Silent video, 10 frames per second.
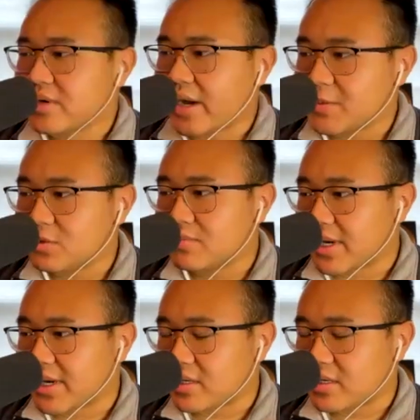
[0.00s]
I view
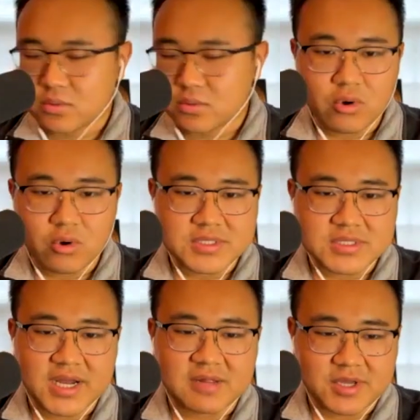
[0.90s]
my role as
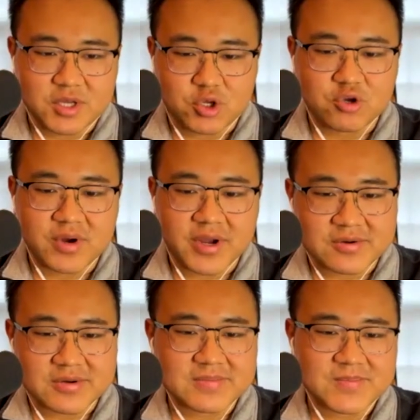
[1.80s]
kind of like a
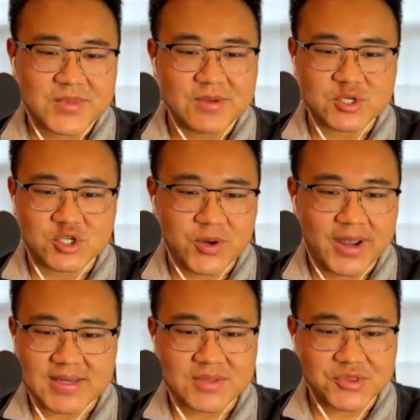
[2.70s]
curator of just
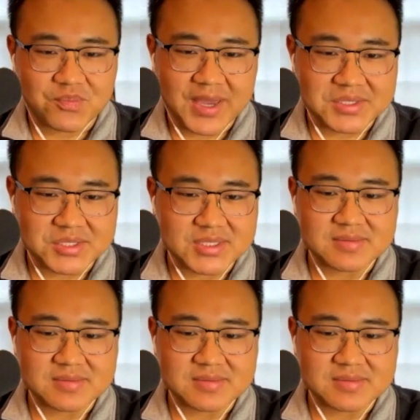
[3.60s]
trying to get the best